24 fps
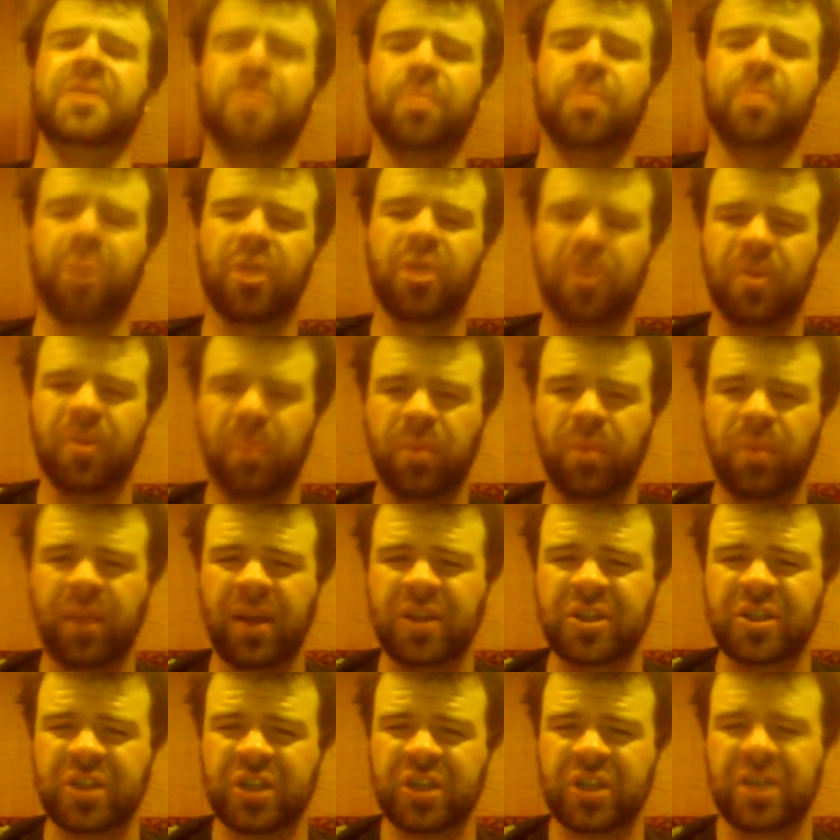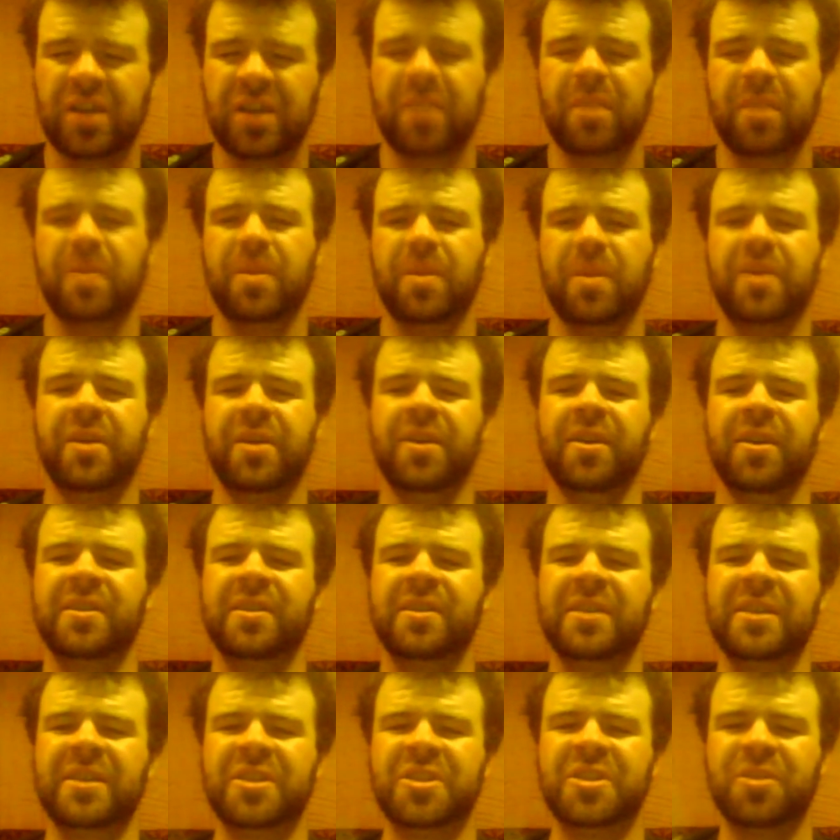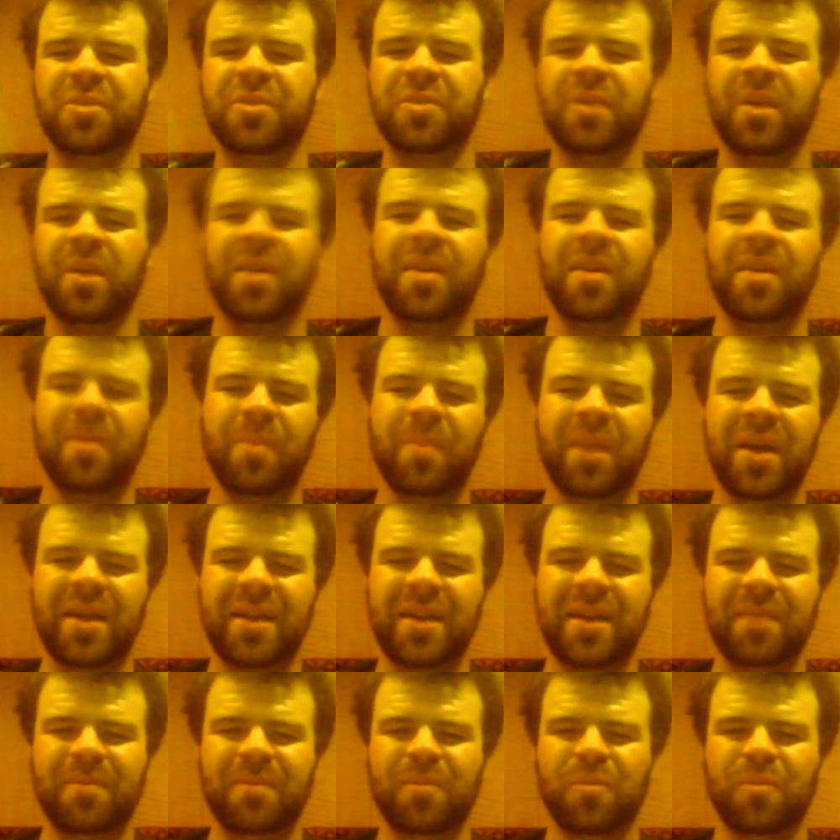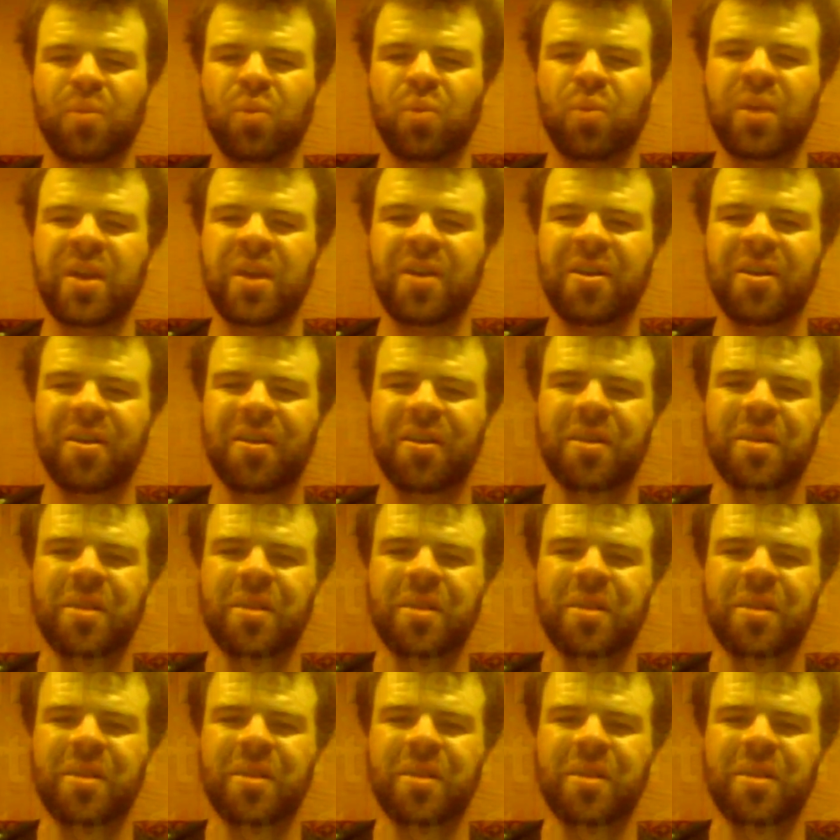the Brooklyn Bridge, because this is when my real